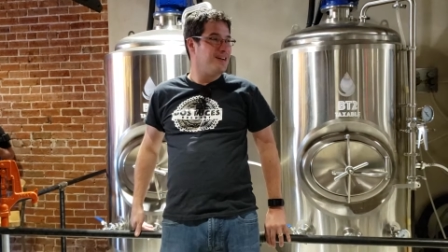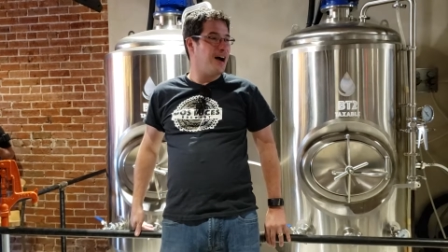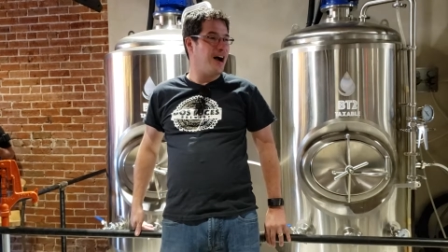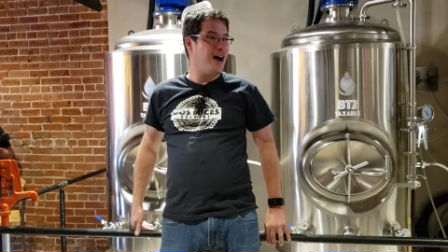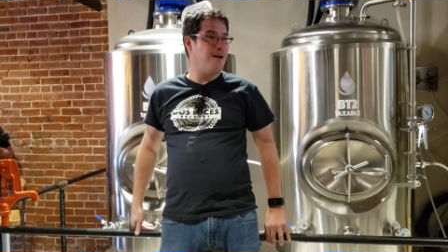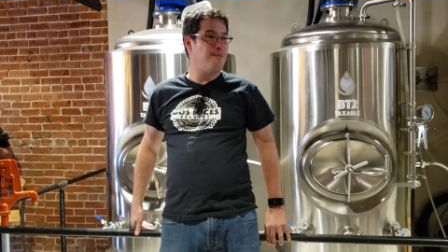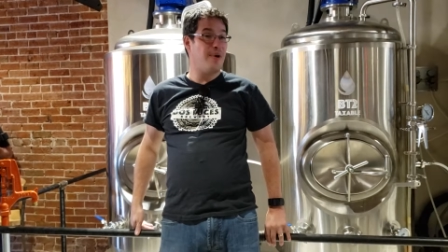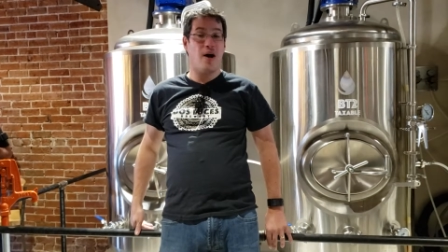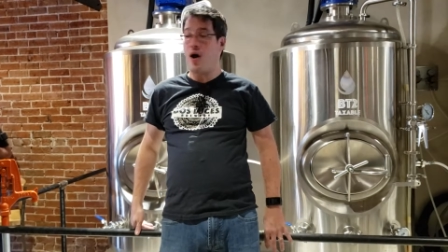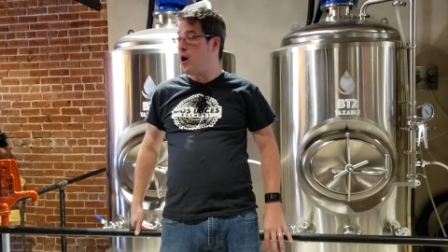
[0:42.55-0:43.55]

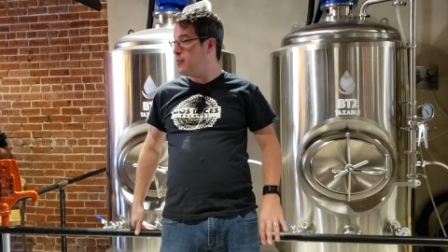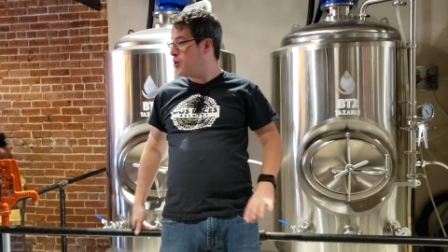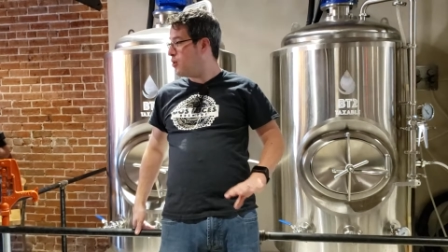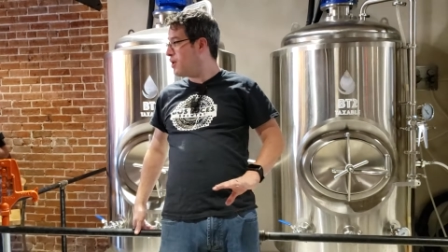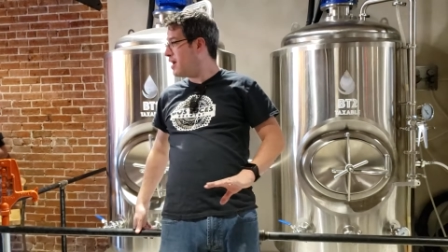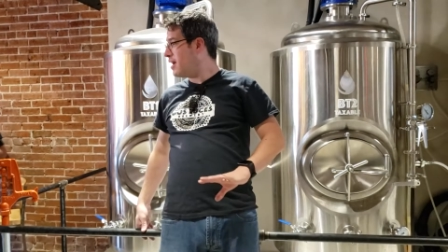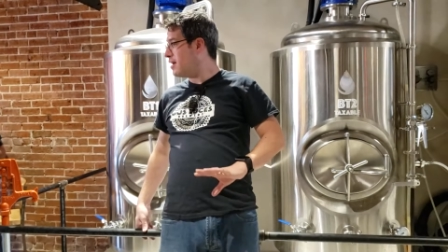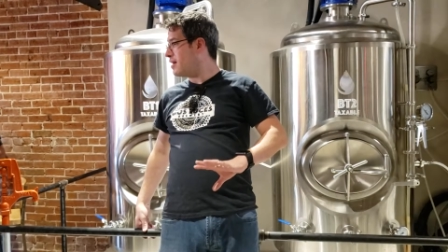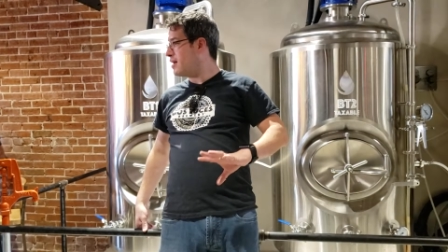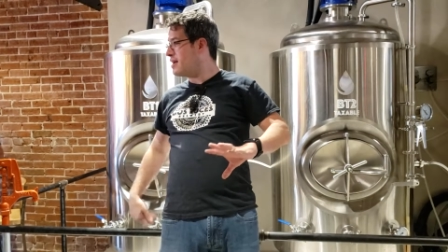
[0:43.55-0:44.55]
Our
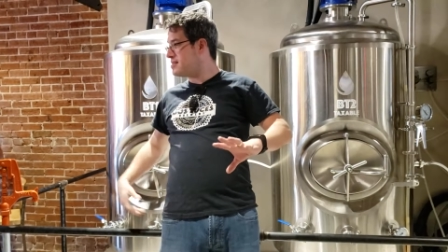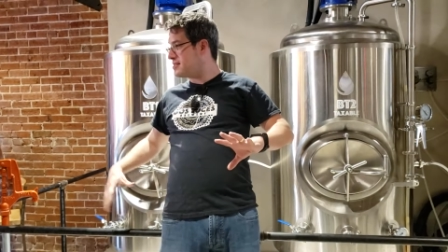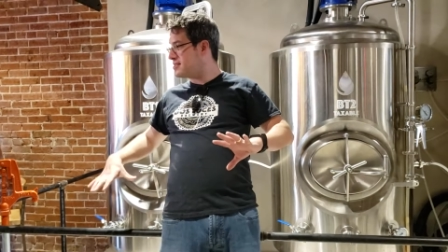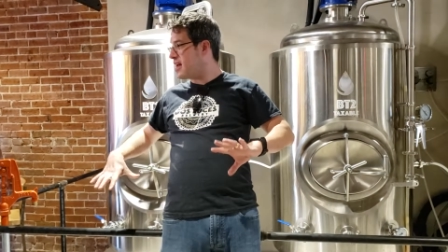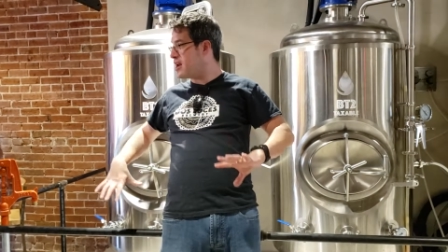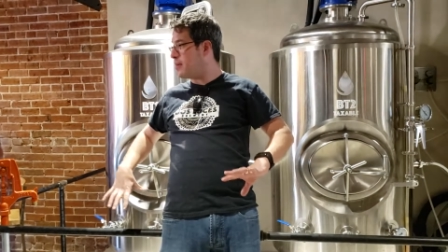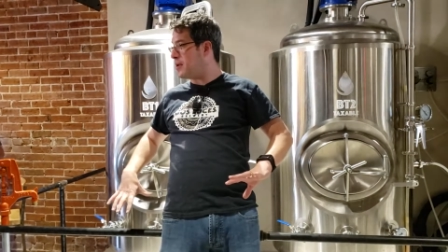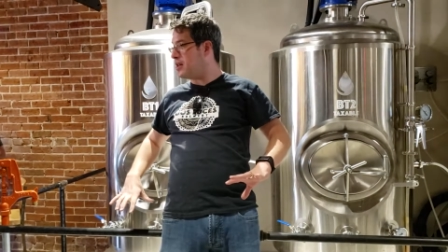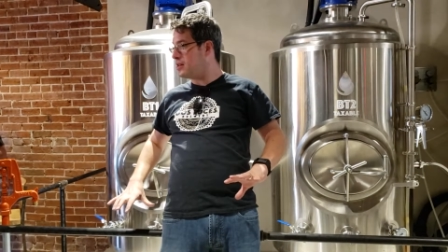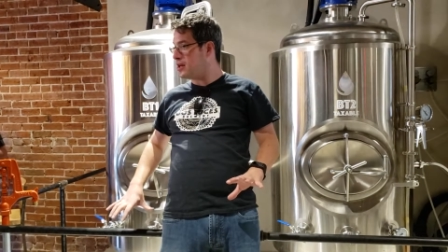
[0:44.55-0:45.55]
brewery is set up
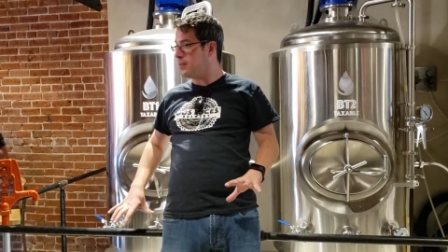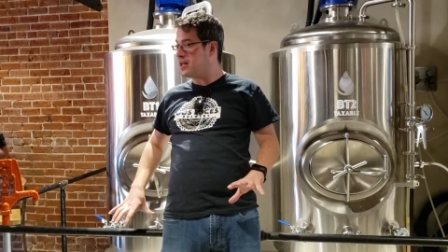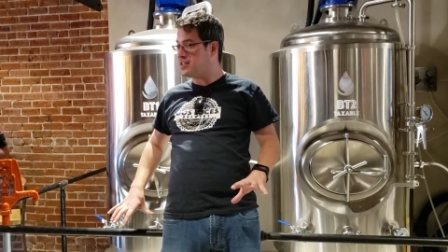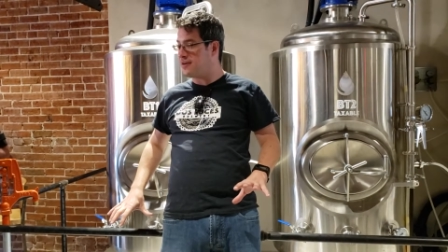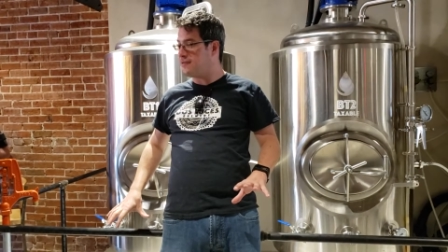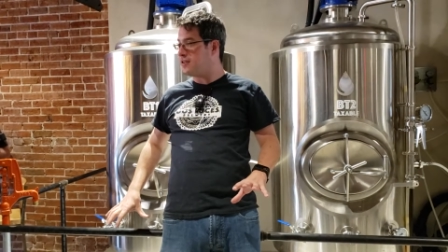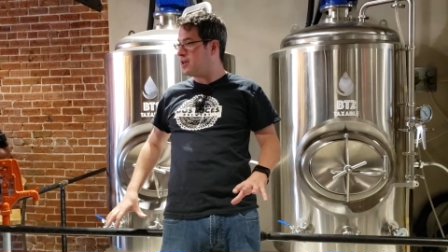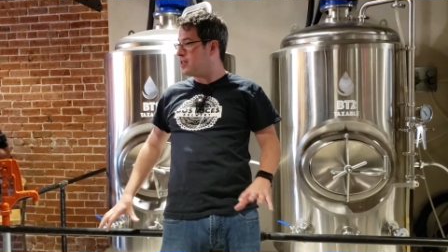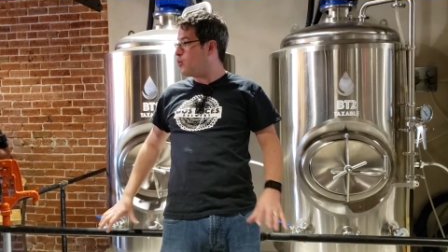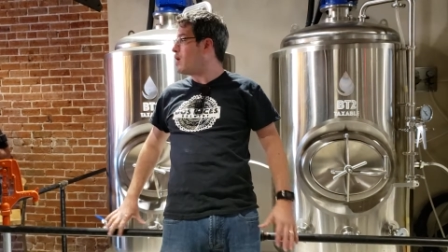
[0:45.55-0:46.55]
a little bit differently
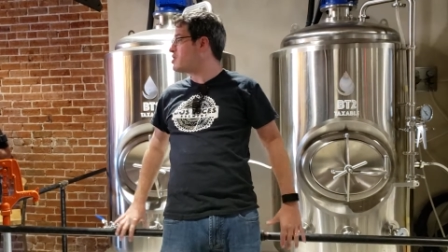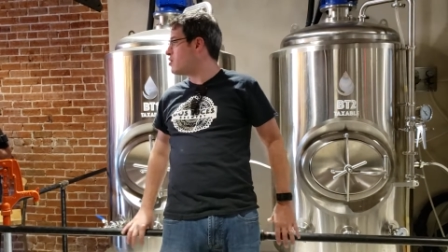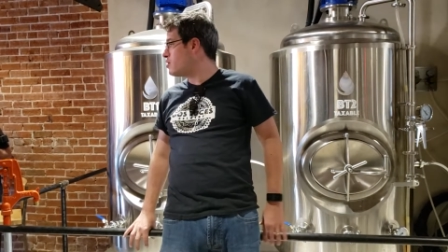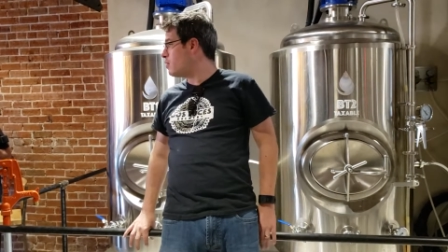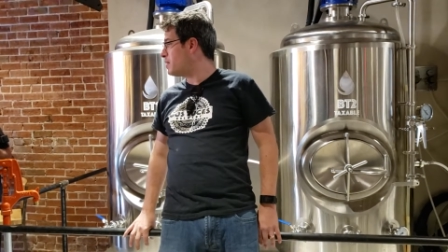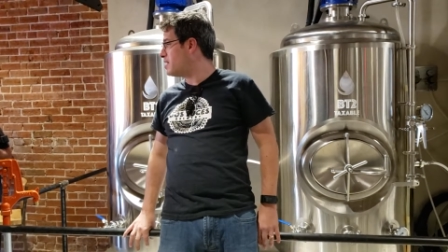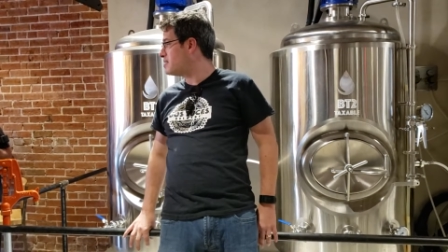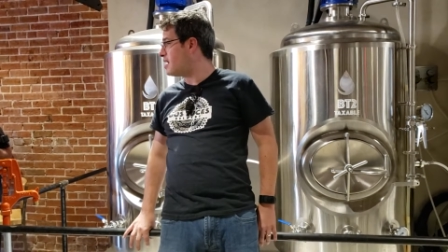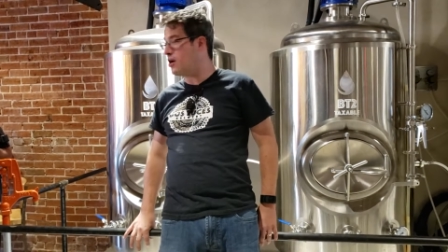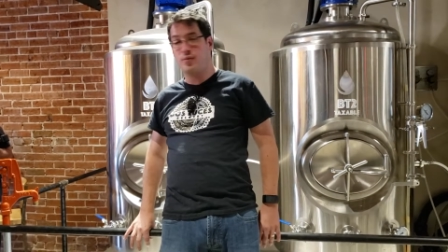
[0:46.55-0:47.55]
than Western European
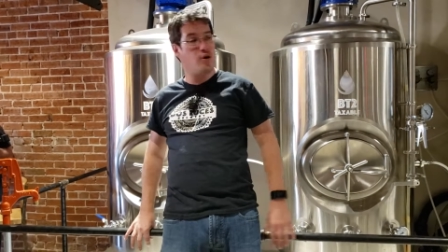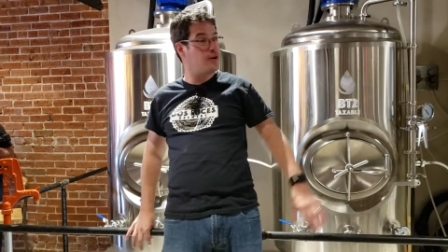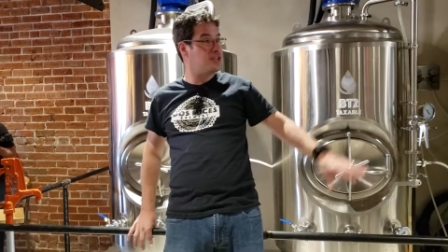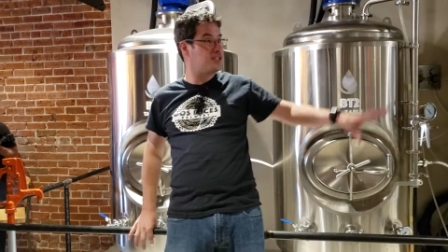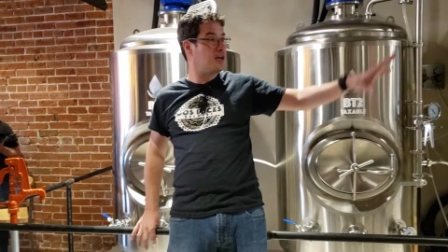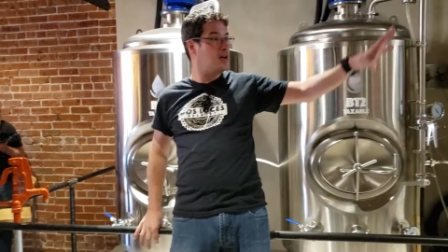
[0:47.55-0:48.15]
style breweries,